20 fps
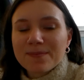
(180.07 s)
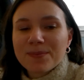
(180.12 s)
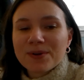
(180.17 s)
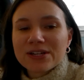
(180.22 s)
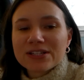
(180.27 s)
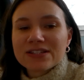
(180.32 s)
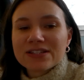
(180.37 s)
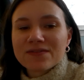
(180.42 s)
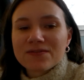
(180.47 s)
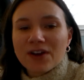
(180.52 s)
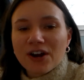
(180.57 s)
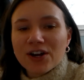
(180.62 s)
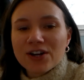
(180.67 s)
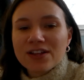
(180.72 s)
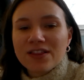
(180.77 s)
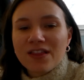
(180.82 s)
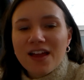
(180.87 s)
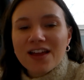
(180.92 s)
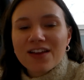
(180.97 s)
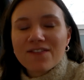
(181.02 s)
but it's a very
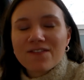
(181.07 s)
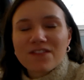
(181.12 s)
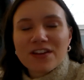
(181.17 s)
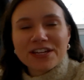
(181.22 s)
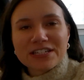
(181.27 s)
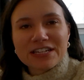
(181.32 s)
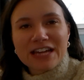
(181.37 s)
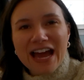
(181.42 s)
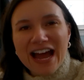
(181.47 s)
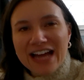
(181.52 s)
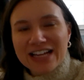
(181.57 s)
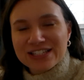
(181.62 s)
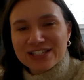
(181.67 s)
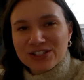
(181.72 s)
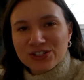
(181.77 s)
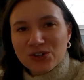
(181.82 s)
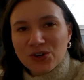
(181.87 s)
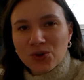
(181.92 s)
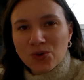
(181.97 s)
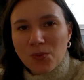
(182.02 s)
like
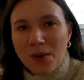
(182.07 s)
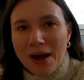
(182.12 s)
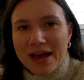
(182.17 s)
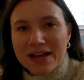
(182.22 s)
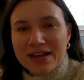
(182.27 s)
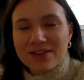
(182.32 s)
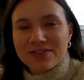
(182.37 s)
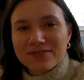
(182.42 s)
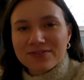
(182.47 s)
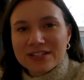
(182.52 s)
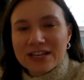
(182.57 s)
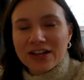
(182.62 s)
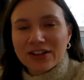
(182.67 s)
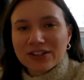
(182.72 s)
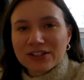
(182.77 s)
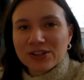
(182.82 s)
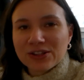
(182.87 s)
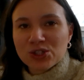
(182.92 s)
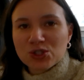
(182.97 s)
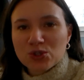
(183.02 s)
fantastical way of
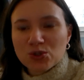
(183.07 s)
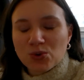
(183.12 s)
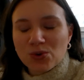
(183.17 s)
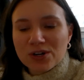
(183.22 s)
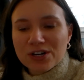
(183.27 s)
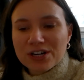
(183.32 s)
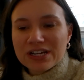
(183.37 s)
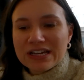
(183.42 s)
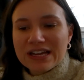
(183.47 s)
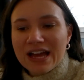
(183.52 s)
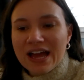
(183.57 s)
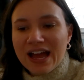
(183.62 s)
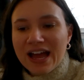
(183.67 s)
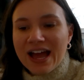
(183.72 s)
telling the story,